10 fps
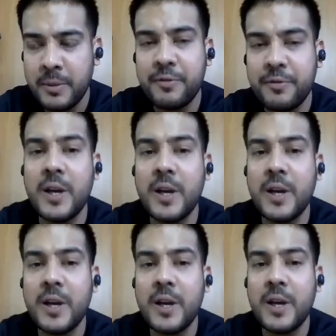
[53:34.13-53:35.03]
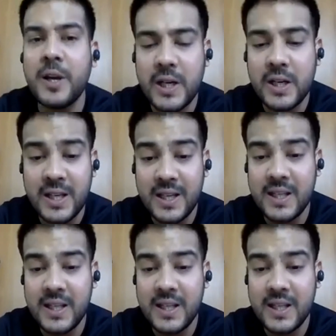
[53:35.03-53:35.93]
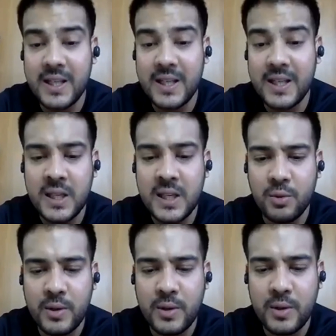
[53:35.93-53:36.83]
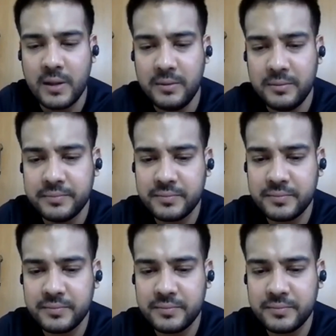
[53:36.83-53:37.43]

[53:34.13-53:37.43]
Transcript: But for him to be a good leader, he needs to have the EQ as well.